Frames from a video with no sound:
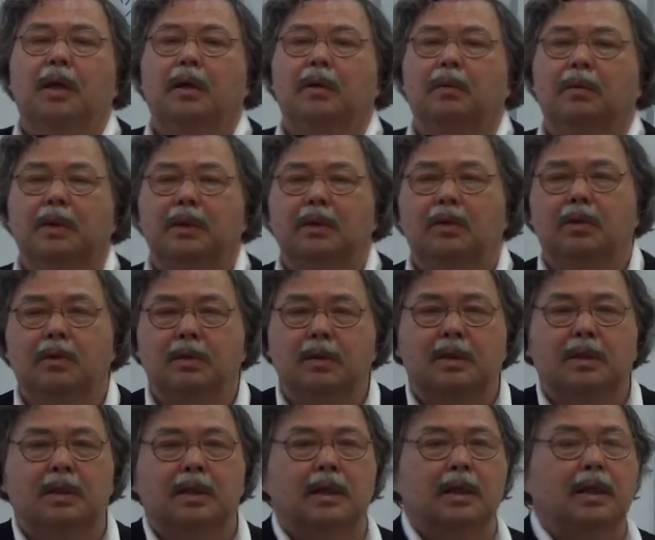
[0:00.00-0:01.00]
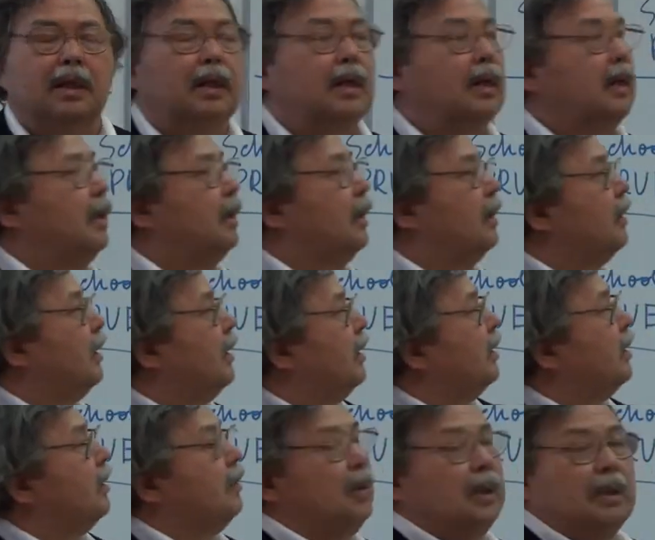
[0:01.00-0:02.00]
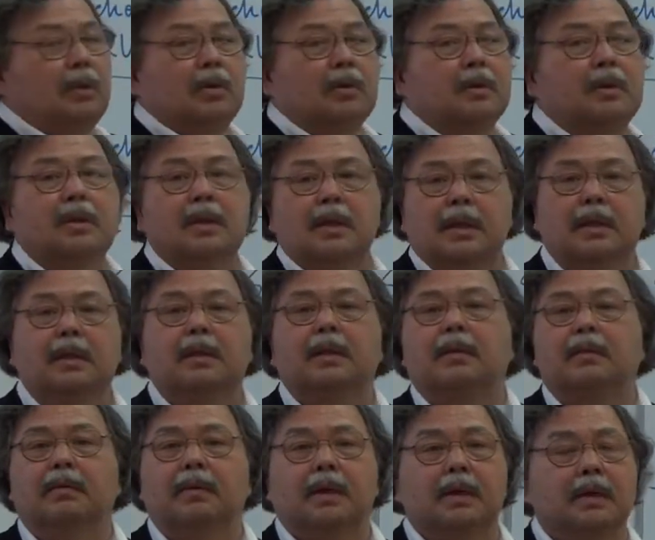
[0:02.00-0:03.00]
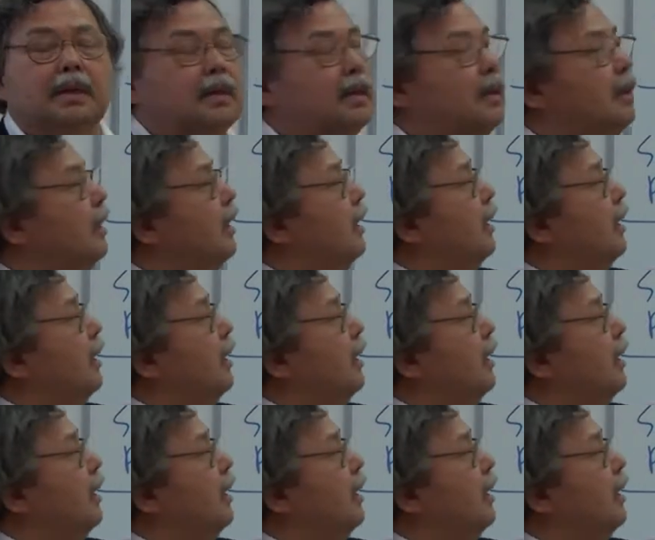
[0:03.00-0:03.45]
We don't say in advance